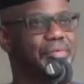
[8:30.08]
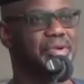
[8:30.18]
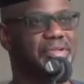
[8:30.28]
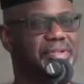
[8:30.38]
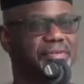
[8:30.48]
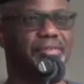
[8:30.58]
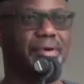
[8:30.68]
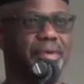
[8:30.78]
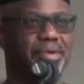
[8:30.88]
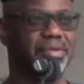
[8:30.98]
which
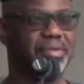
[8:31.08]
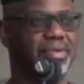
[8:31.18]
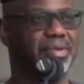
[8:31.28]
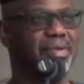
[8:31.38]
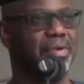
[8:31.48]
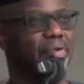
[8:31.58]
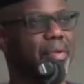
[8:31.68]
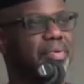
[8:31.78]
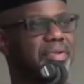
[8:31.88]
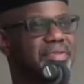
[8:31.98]
for us
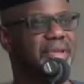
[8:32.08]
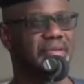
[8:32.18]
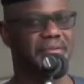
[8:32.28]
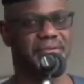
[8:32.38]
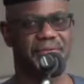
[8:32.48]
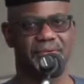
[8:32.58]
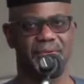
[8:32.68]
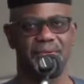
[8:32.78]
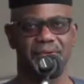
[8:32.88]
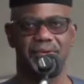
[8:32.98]
represents
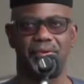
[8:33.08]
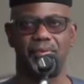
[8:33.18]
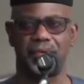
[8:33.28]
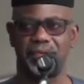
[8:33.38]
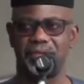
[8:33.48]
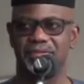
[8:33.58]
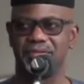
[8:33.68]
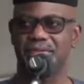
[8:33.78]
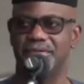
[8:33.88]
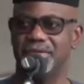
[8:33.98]
what this
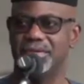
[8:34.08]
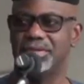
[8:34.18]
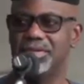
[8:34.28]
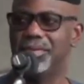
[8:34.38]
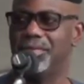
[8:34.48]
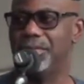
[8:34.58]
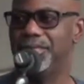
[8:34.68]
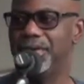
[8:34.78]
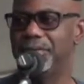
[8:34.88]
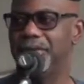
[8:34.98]
institution would
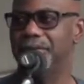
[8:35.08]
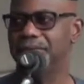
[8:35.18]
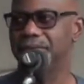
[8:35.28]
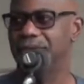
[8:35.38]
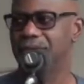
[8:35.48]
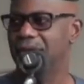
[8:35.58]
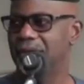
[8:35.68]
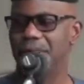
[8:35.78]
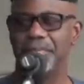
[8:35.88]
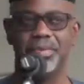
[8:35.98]
be about.
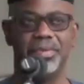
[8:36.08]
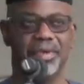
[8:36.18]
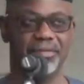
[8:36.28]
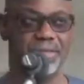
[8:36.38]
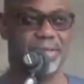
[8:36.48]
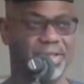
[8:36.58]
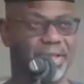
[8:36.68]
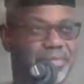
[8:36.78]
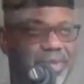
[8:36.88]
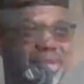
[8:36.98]
A lot of people have looked
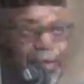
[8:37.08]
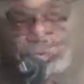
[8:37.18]
at me and